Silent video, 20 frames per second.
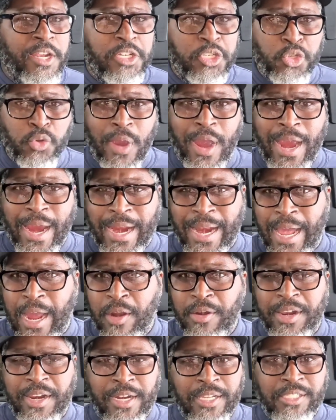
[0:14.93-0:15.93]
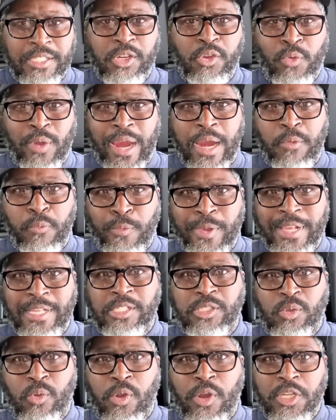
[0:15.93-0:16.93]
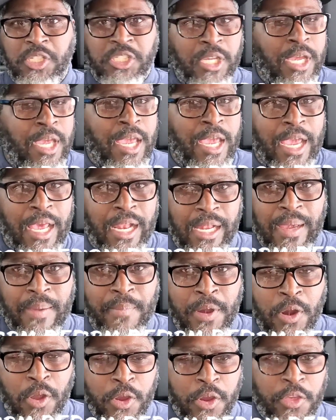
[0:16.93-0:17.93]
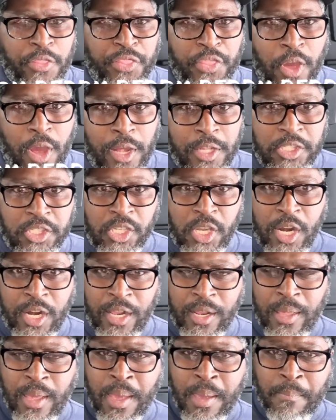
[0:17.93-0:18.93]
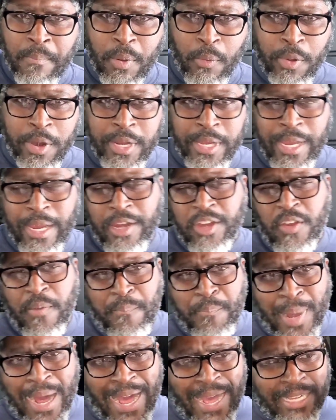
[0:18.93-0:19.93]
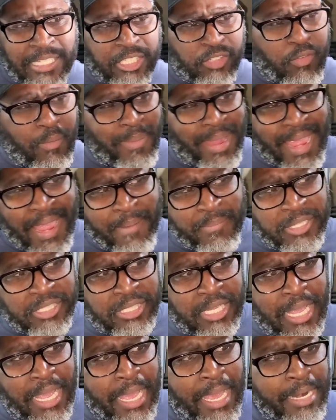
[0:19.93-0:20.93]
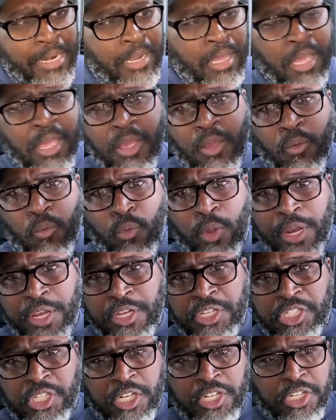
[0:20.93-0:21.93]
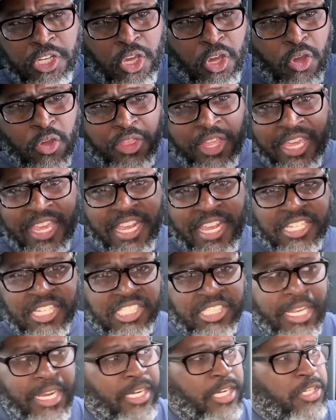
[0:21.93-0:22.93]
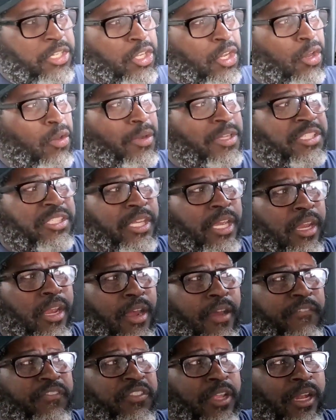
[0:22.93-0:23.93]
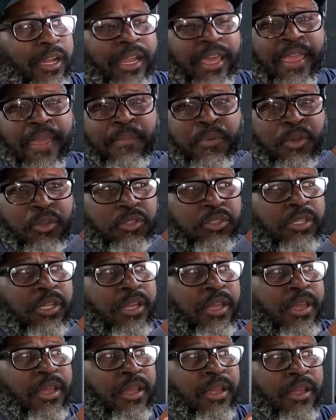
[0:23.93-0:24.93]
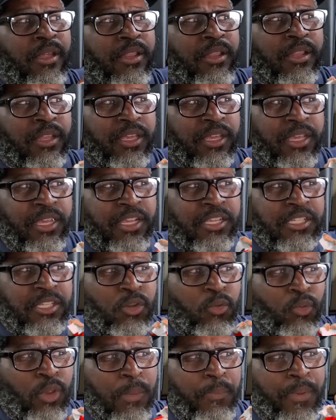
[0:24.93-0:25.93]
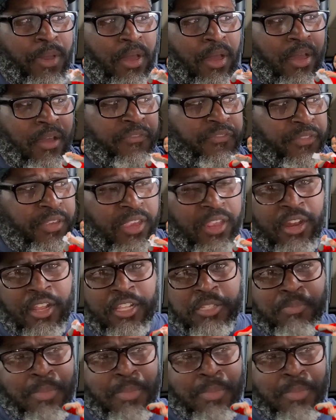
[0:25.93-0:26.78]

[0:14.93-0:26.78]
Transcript: try it out. It is a great resource and let me know your thoughts on it. But when you get your box from Amazon, what you should do, the easiest thing to do is take off the labels. Easy to rip off. Get as